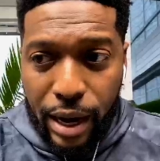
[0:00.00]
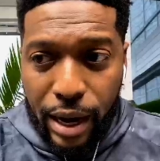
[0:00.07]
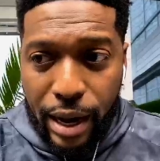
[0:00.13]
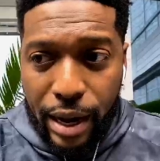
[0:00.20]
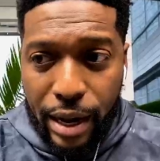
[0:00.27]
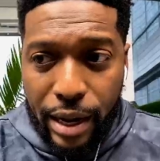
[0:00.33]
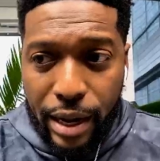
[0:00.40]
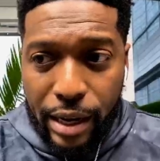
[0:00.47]

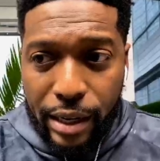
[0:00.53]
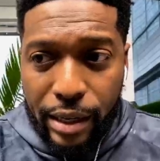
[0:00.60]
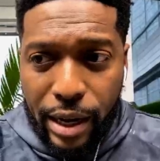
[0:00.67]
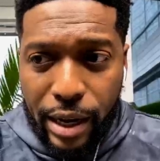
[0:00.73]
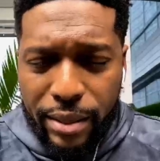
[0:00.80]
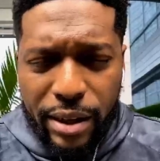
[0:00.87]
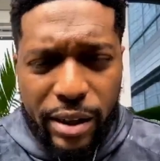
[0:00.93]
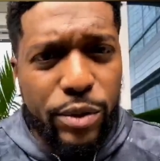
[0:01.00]
I I
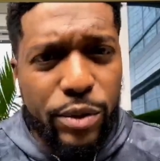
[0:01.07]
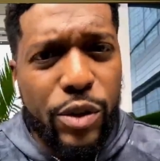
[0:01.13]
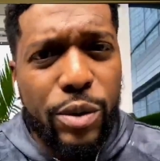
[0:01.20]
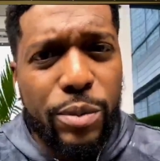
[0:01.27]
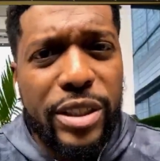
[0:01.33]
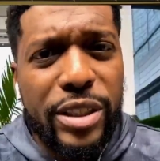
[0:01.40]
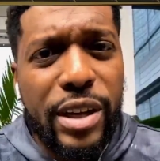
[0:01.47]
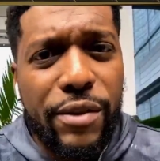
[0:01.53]
I think it was
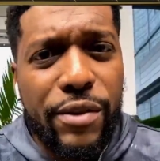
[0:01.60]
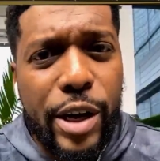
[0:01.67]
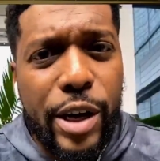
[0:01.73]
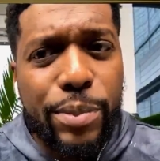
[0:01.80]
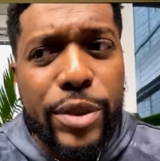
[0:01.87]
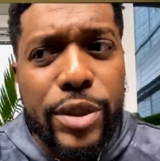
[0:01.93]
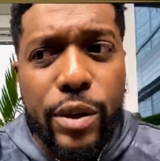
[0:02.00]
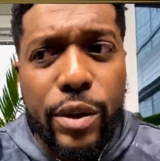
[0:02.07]
going to be
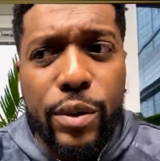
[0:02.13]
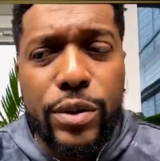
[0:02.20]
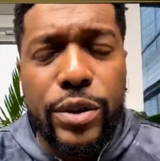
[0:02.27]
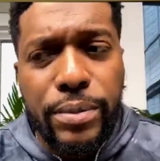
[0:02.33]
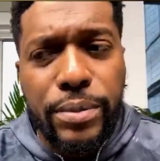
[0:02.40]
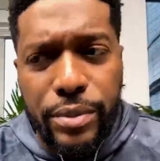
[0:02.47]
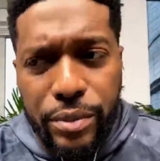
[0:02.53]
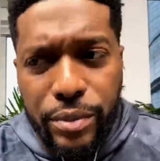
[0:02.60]
seven
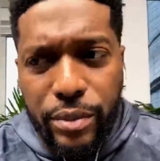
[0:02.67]
episodes,